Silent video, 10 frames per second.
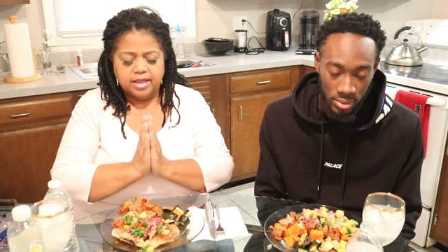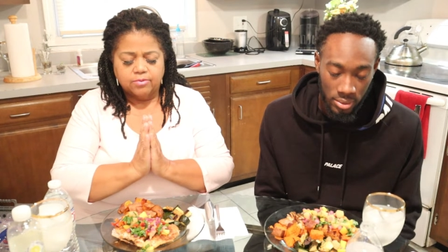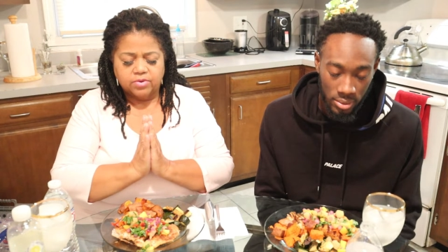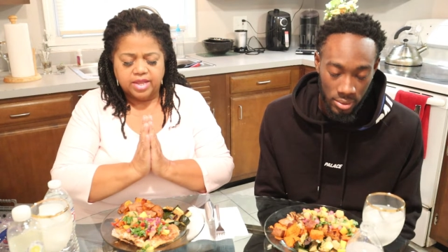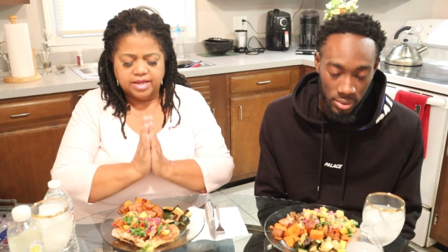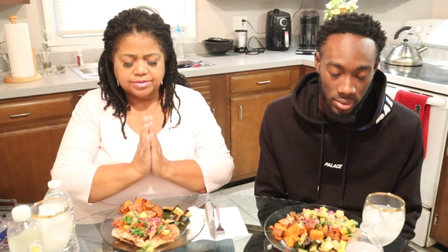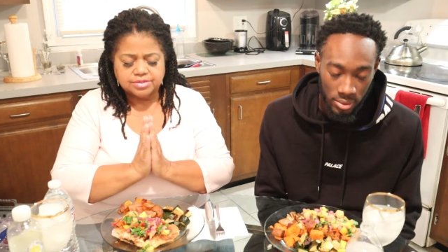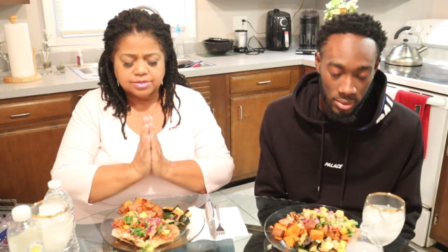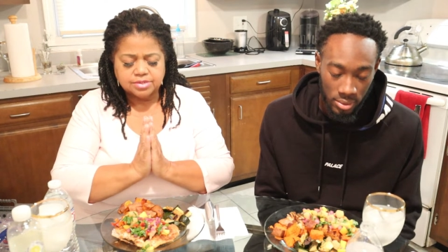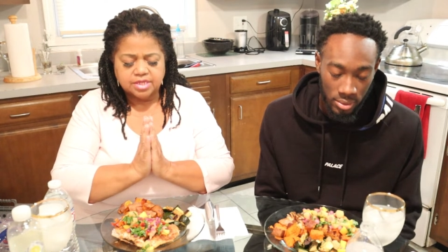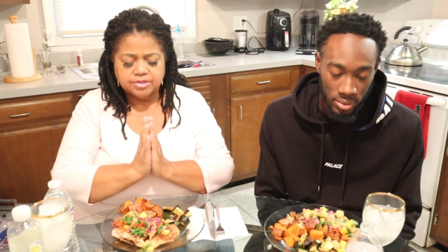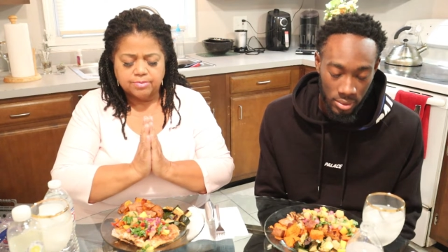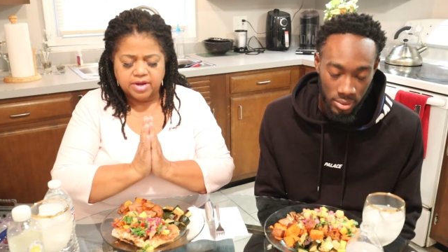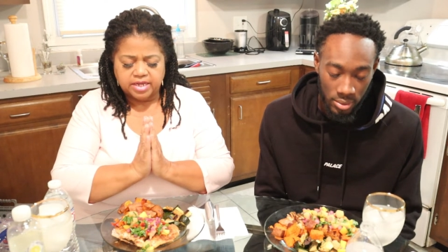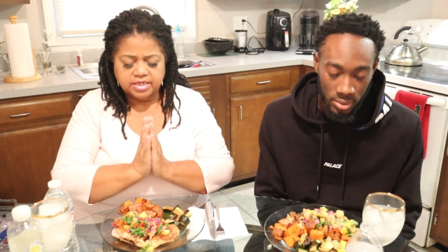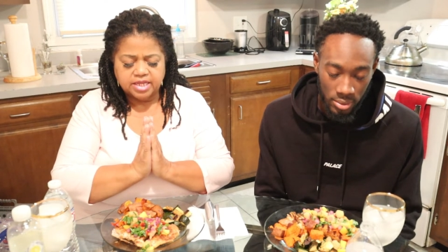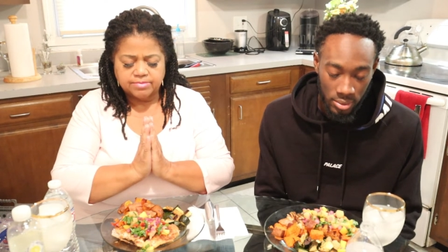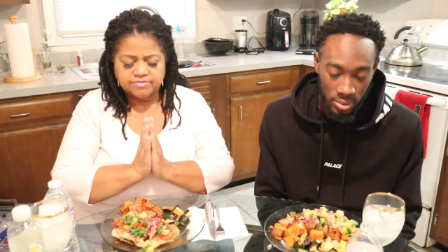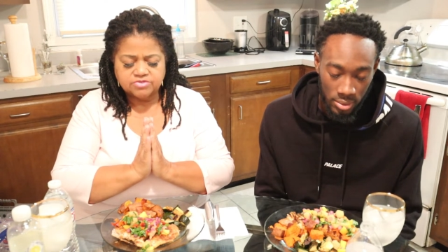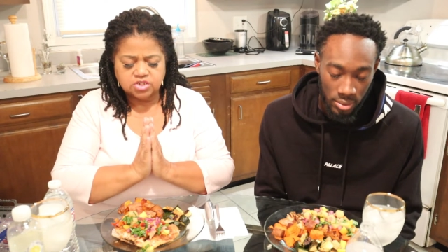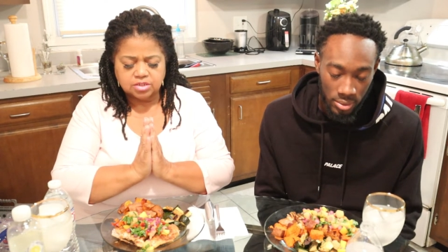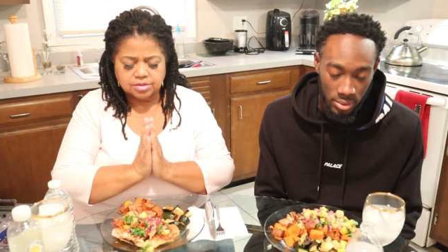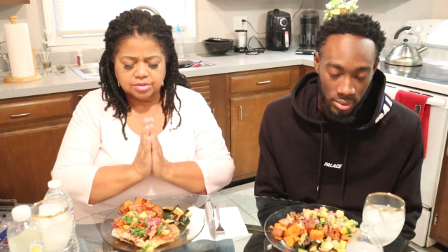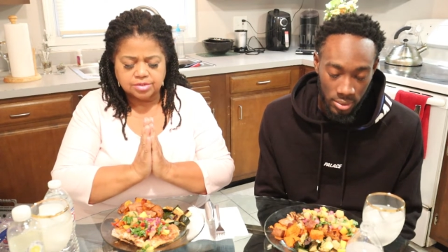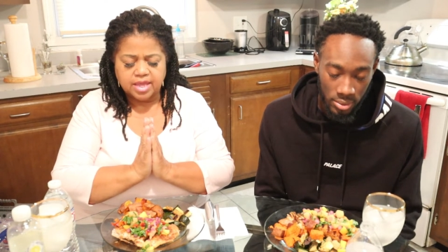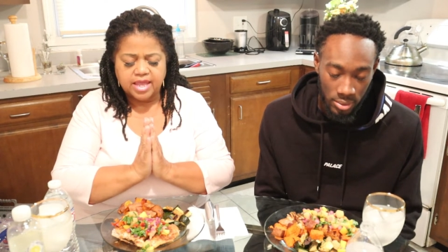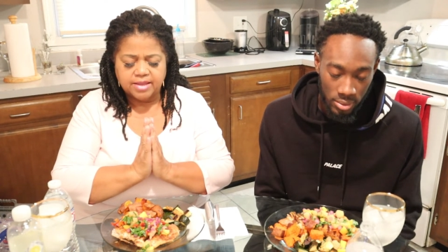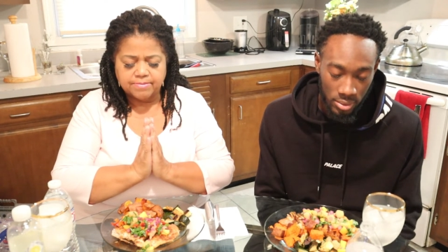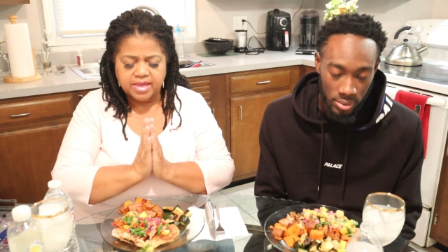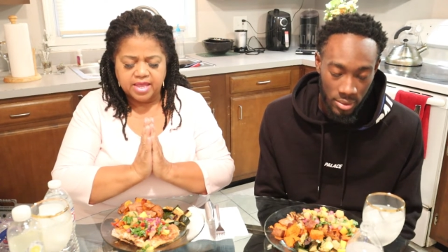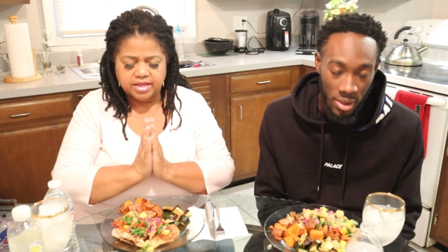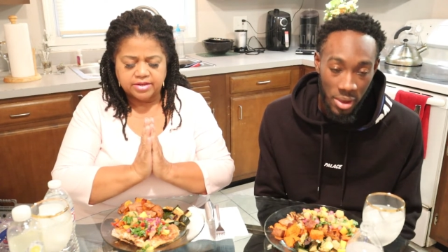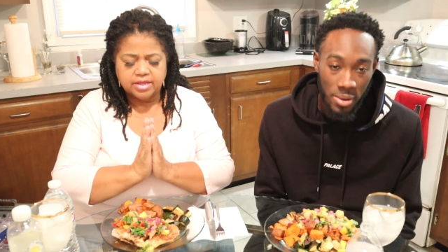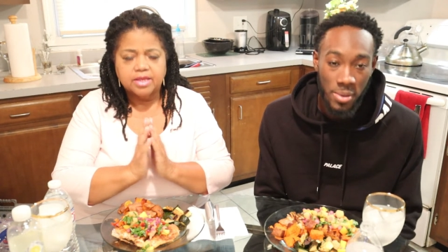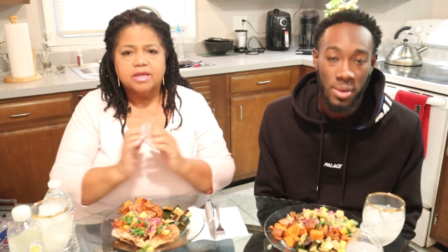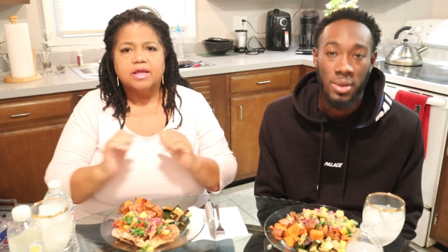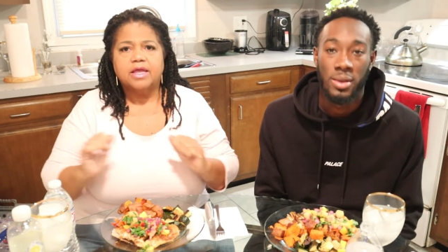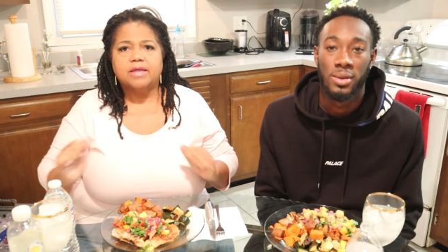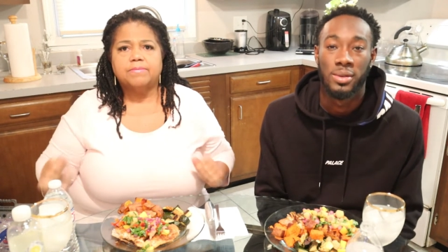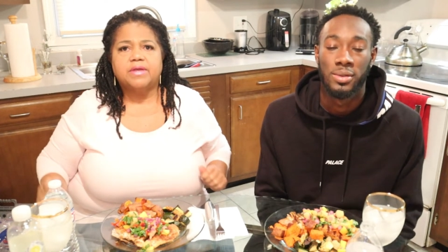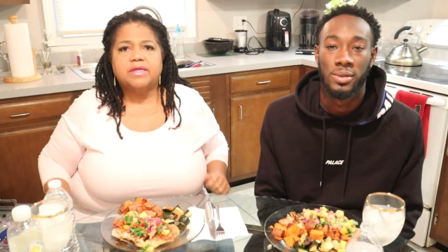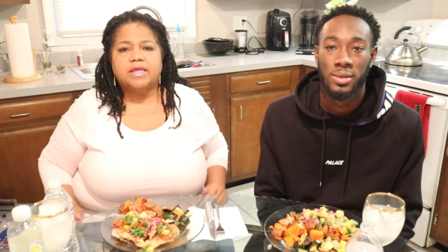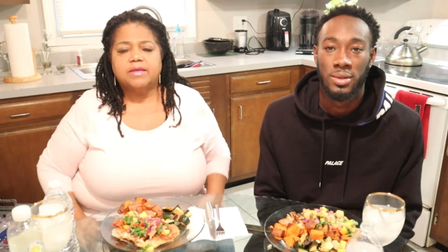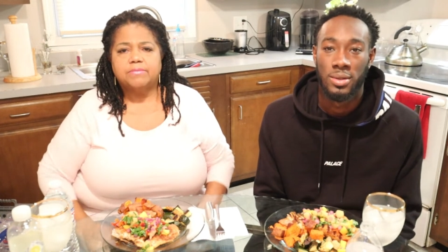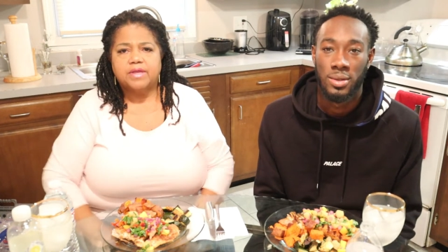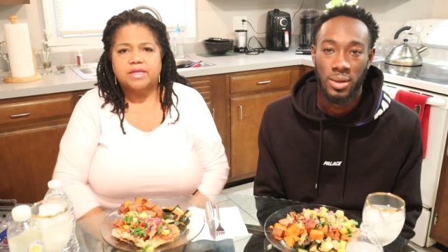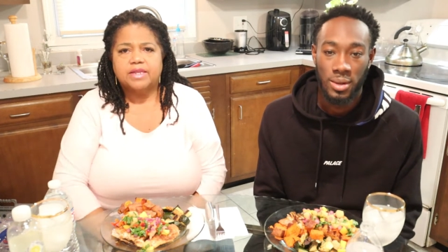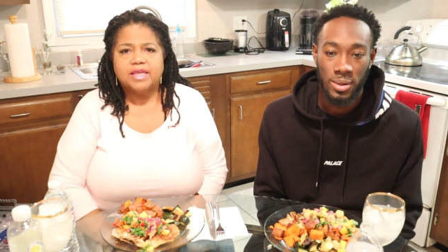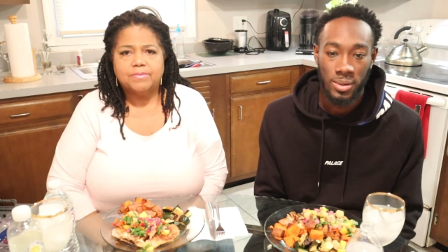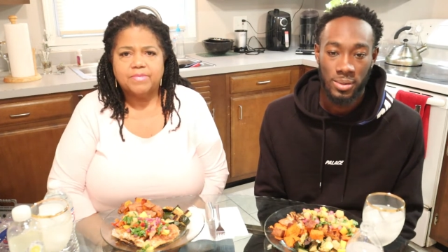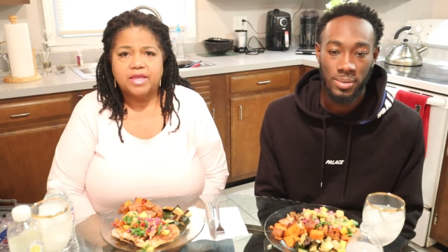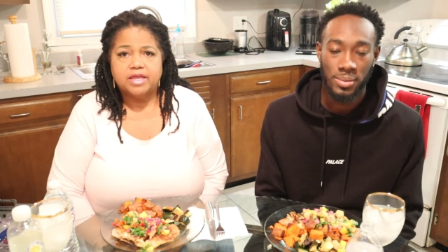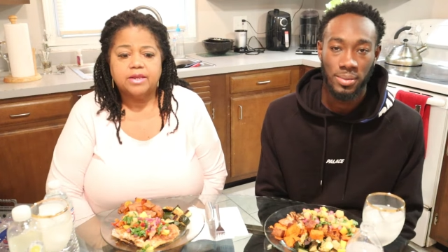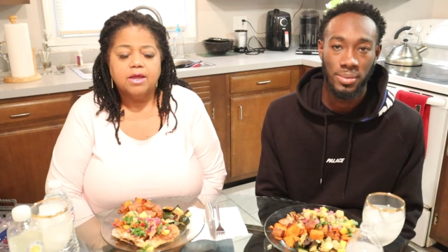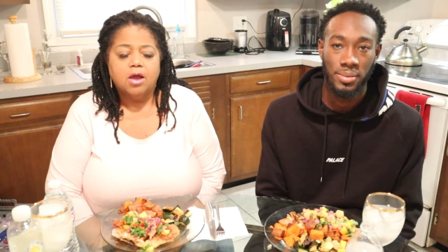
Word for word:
Speaker 1: And we ask this in the mighty name of Jesus. Amen. Amen. Amen. Amen. Amen.